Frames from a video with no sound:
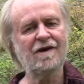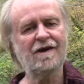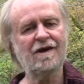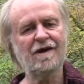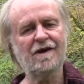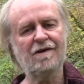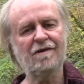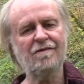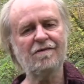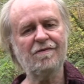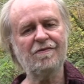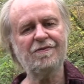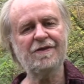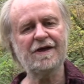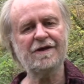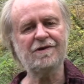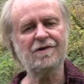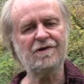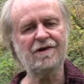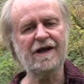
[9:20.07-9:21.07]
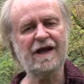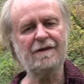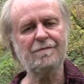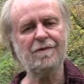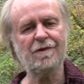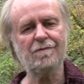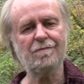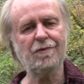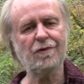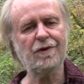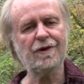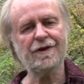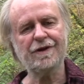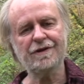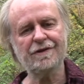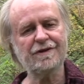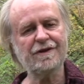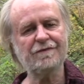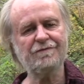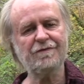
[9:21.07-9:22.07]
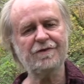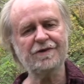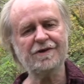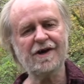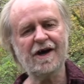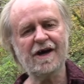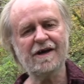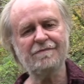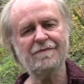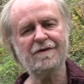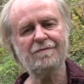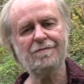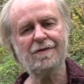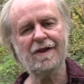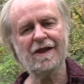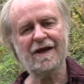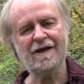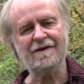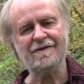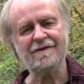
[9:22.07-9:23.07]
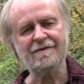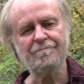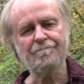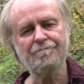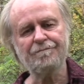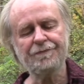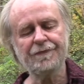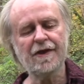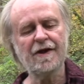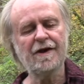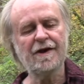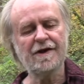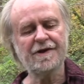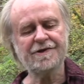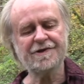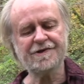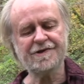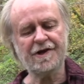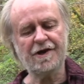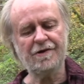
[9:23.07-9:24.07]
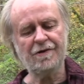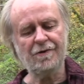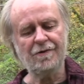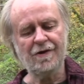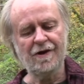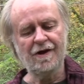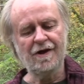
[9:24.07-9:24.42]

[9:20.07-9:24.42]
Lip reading: your neighbor born in a different time and place. So